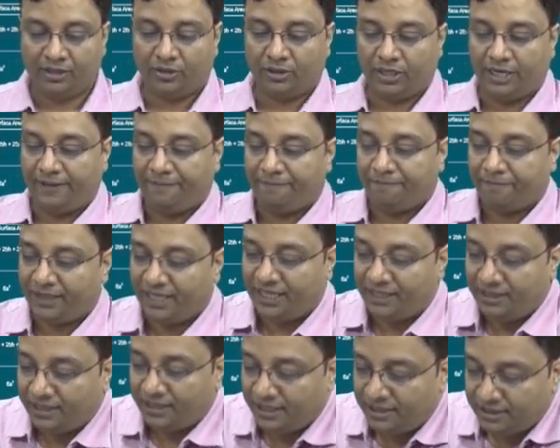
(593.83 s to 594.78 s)
Okay,
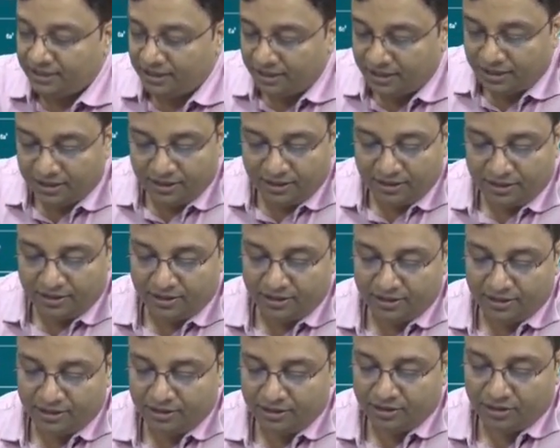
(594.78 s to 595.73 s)
then there is another
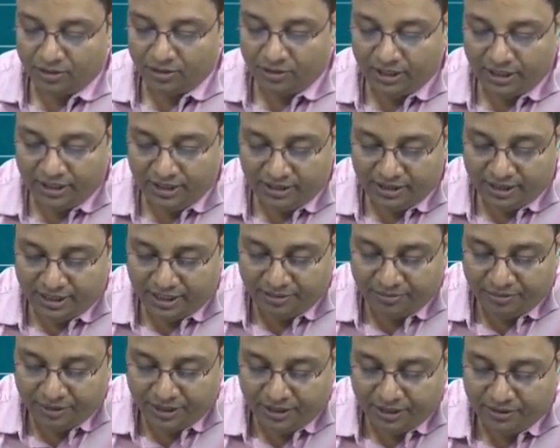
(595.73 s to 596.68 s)
solid
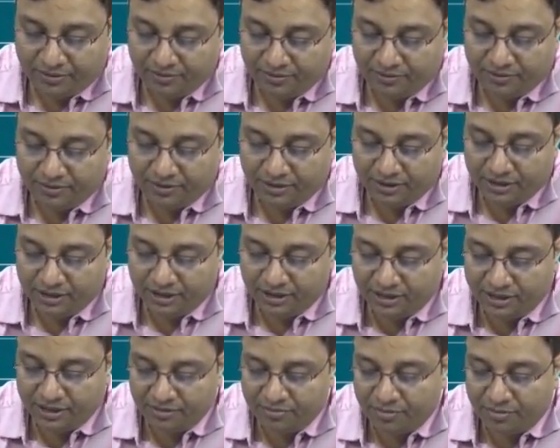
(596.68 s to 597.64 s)
shape here.
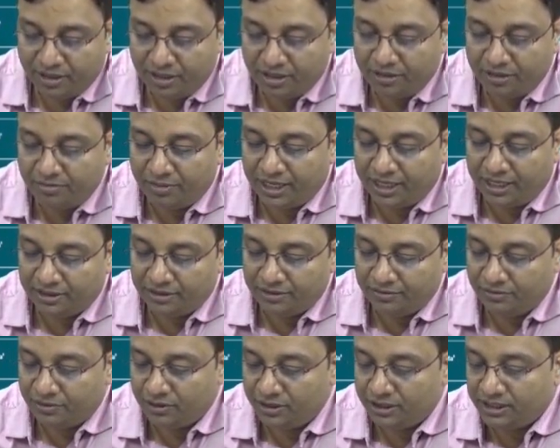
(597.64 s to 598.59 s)
This is a bird
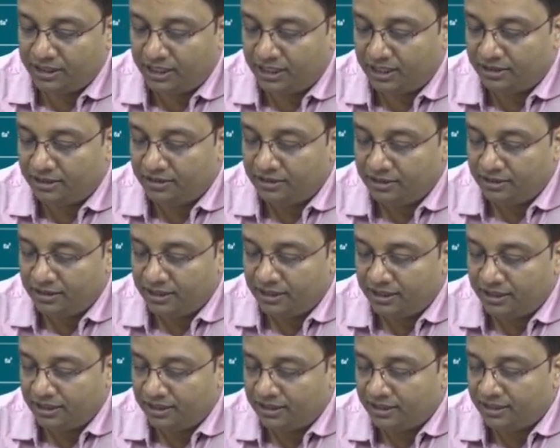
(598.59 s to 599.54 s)
bath for his garden
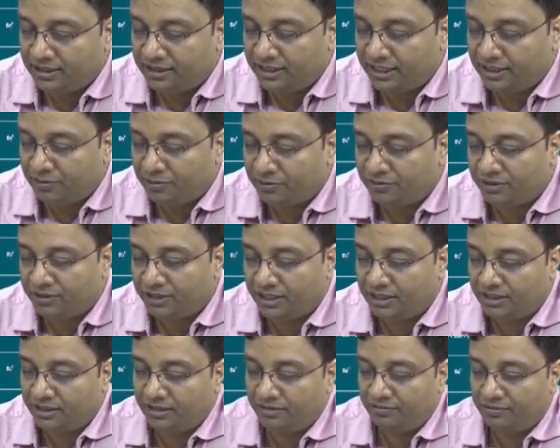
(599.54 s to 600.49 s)
in the shape of
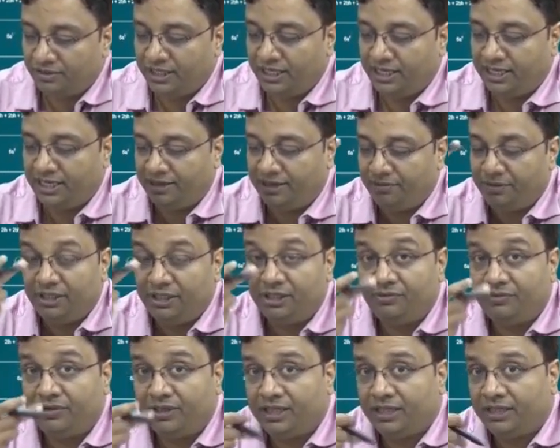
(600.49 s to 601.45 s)
cylinder with a
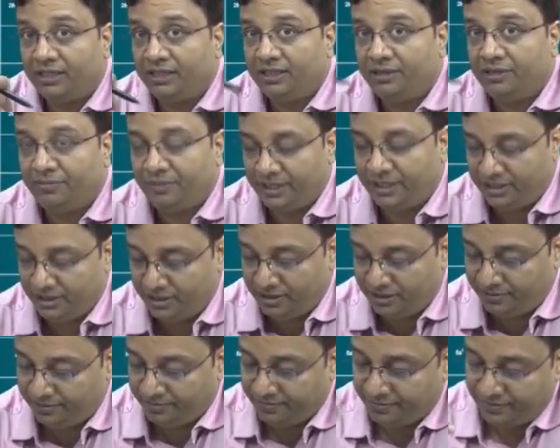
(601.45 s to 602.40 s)
hemispherical
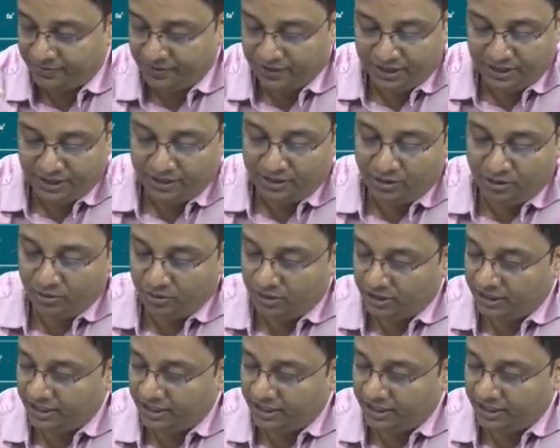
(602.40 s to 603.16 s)
depression to